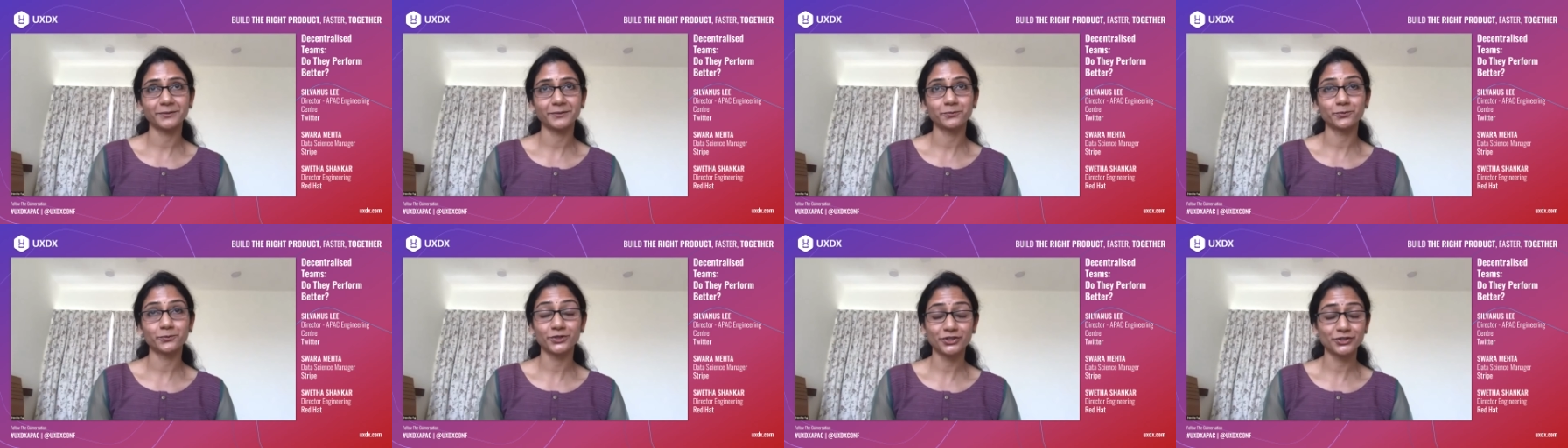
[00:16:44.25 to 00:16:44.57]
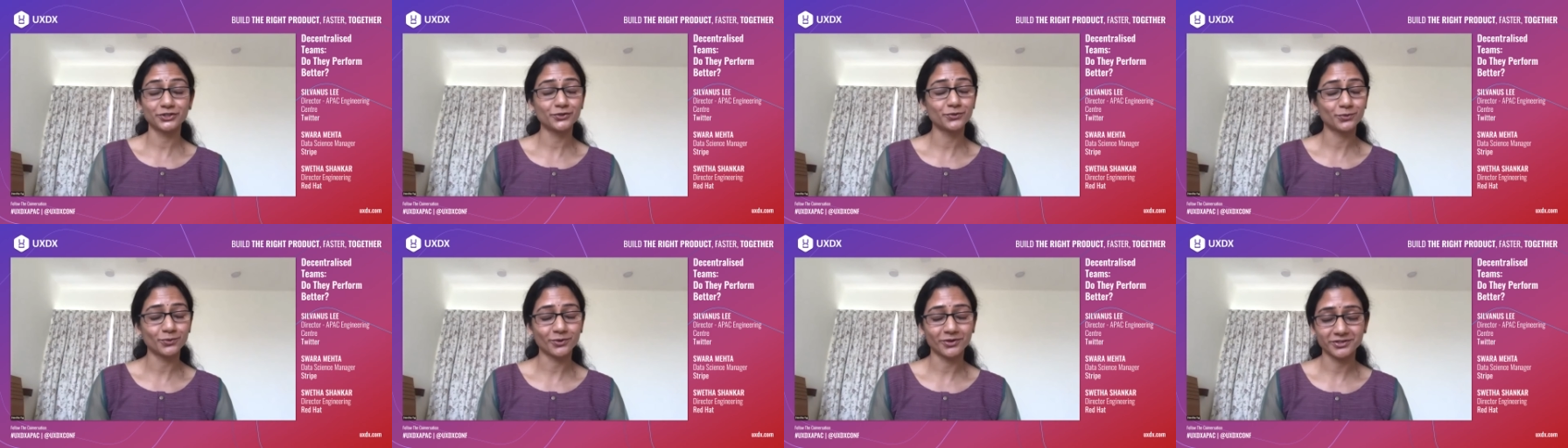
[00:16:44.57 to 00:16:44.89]

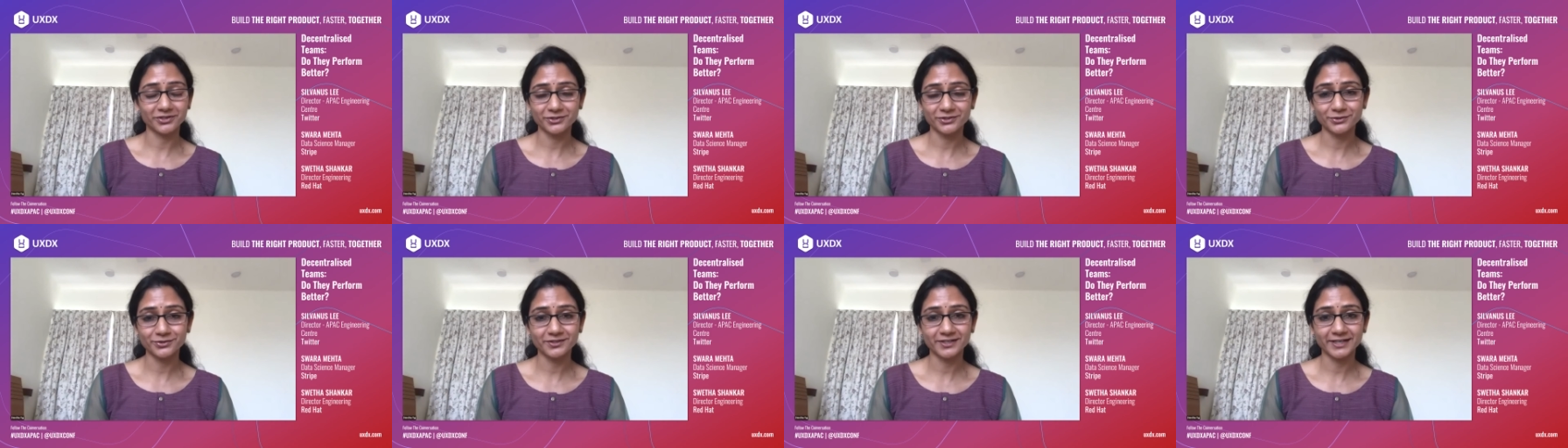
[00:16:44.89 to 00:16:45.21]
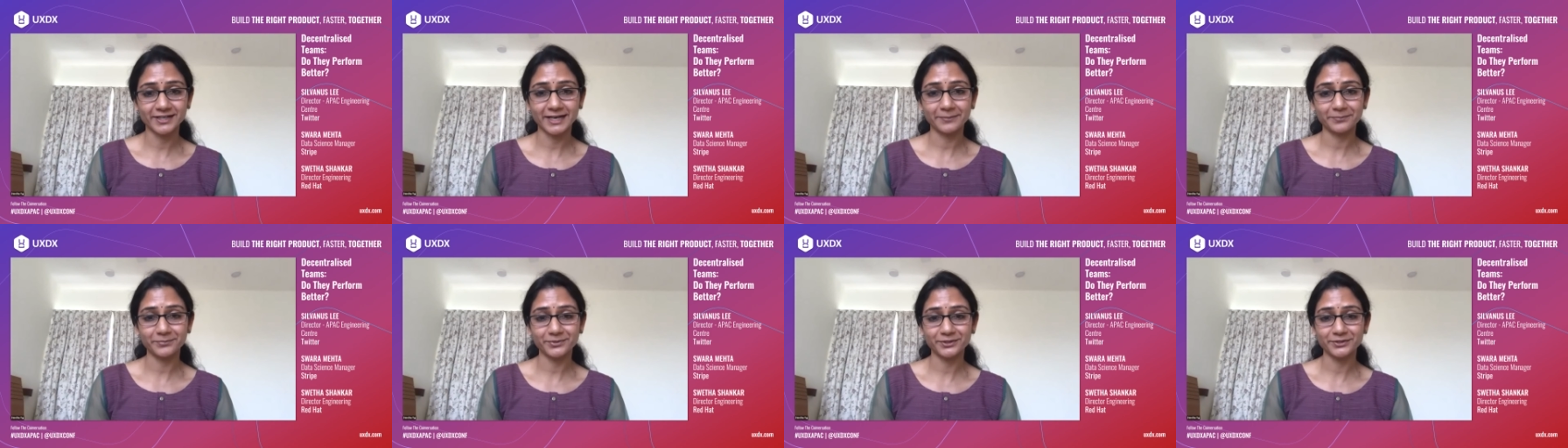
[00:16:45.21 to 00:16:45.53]
which you want to
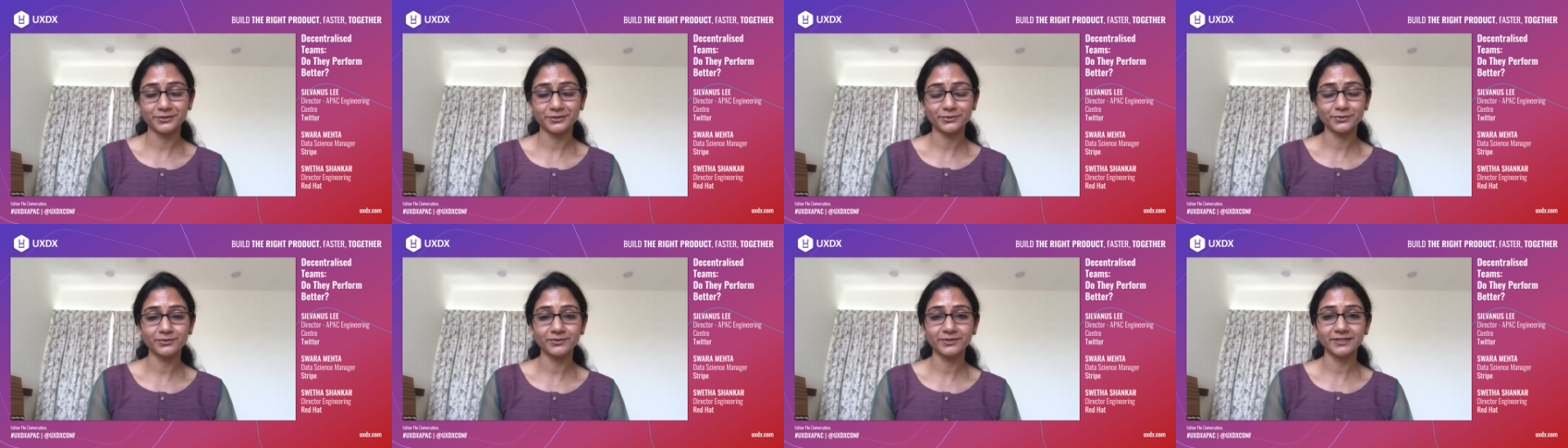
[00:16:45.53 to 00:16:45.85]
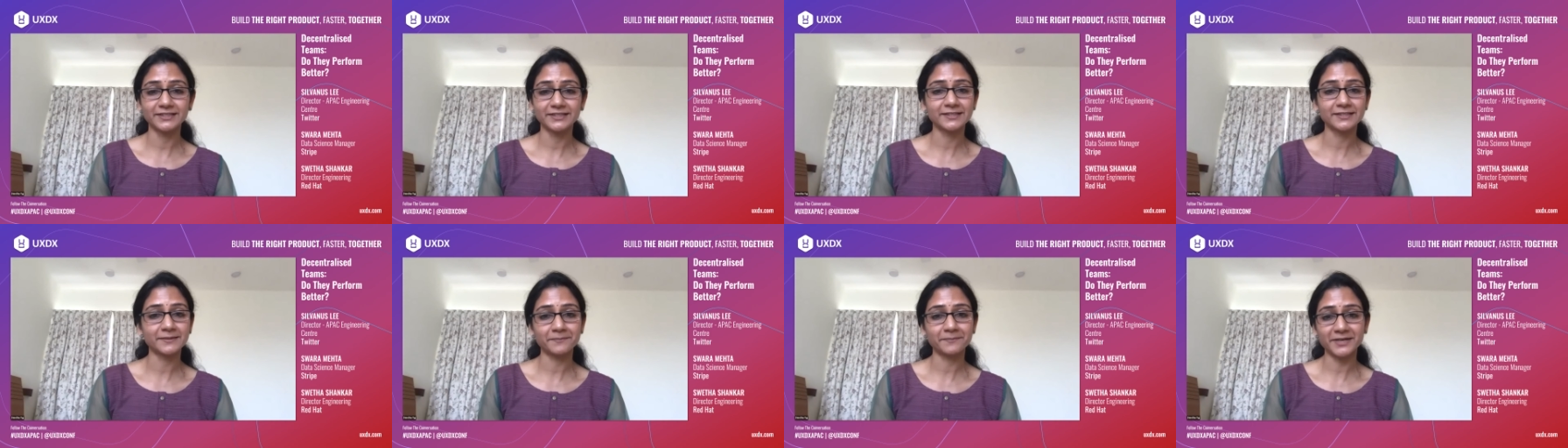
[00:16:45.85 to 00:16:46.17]
tap into,
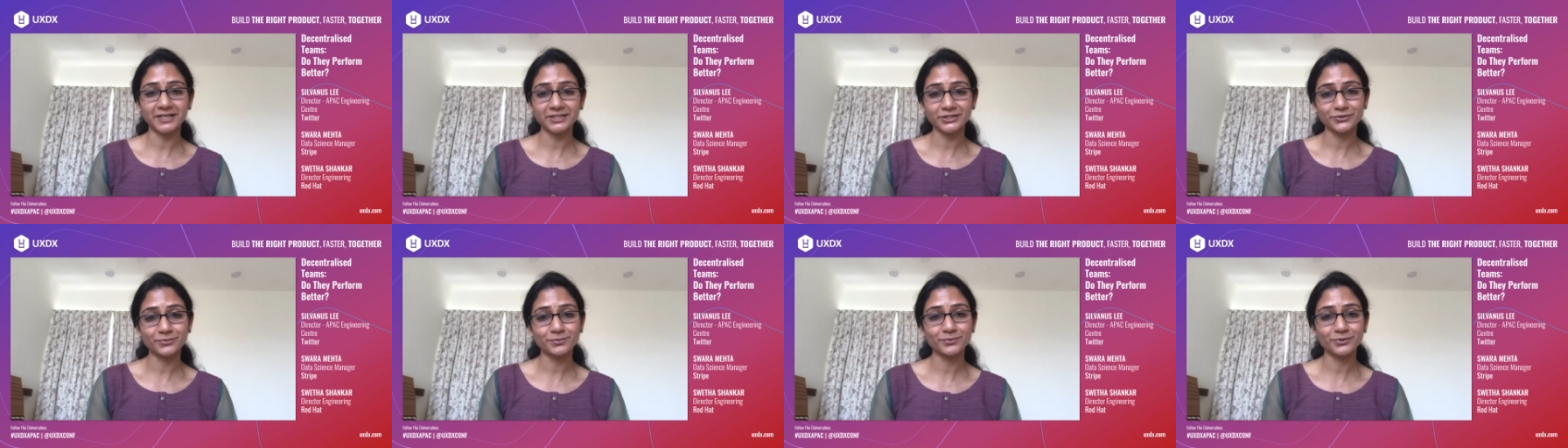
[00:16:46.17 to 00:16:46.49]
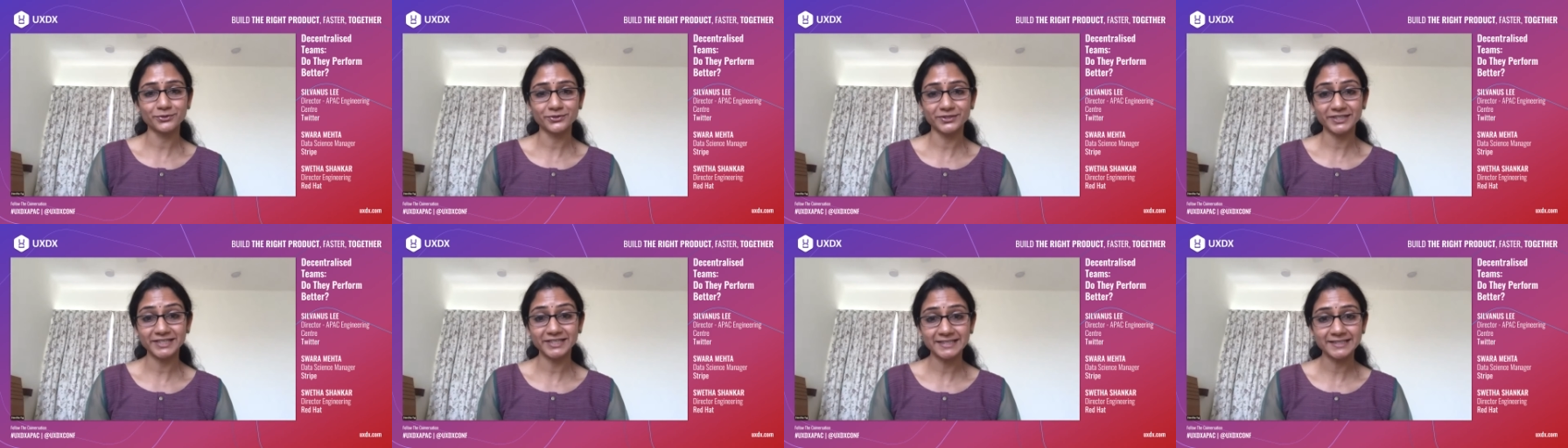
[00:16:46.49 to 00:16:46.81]
it's a much
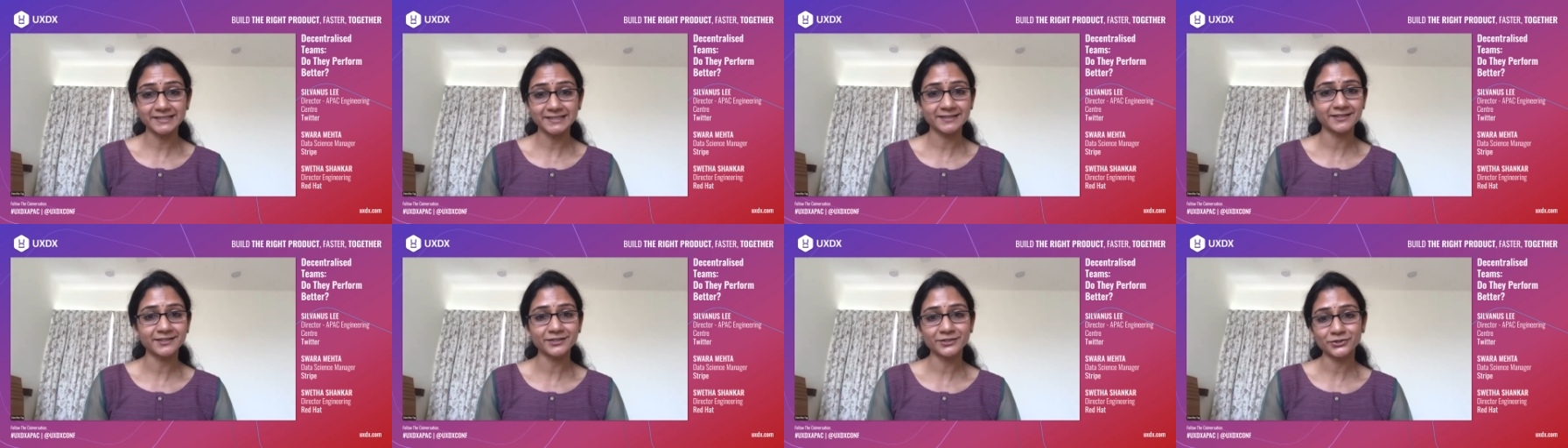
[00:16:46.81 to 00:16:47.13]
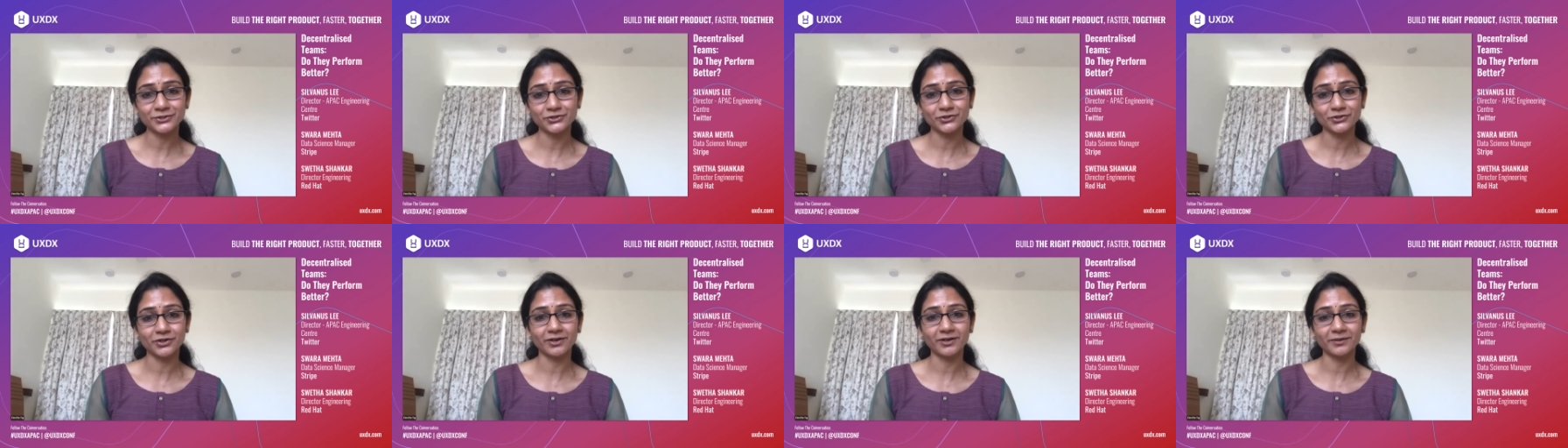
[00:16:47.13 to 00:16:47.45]
more easier
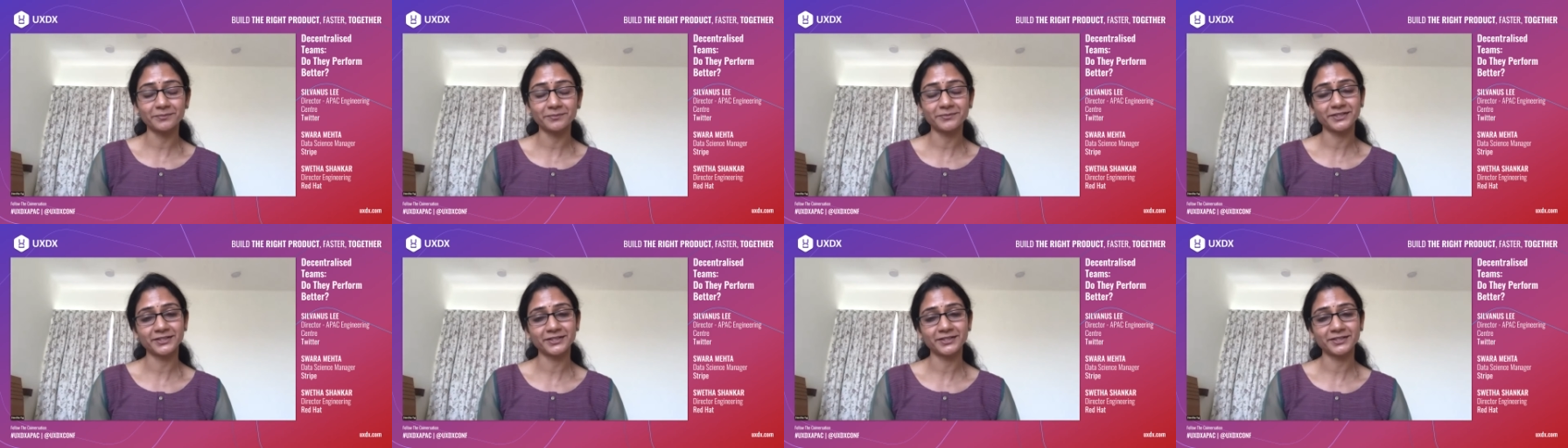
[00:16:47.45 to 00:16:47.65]
job